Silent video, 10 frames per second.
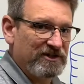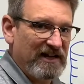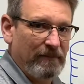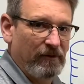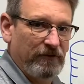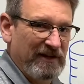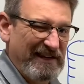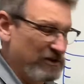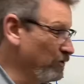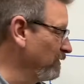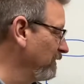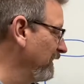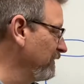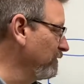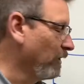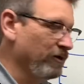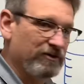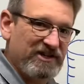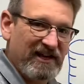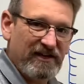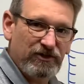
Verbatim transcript: table if you need to in, in, your on your test.